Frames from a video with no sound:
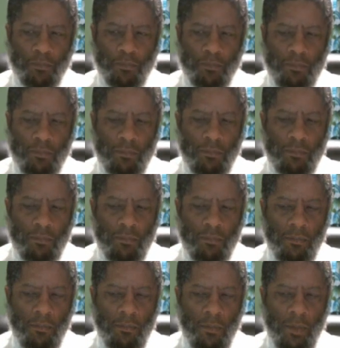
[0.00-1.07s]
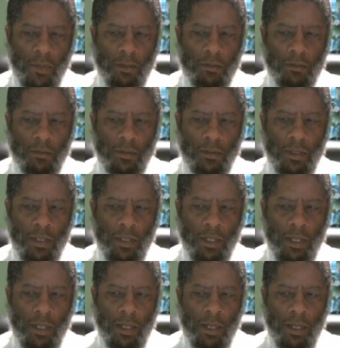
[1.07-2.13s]

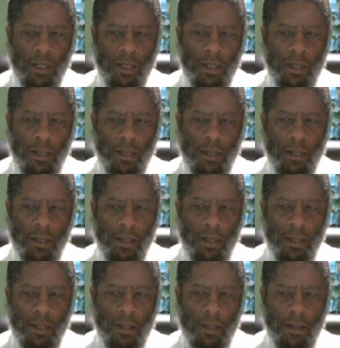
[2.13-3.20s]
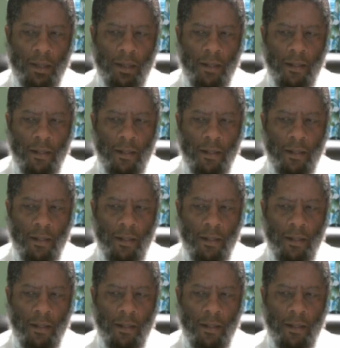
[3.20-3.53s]
No one is speaking in this clip.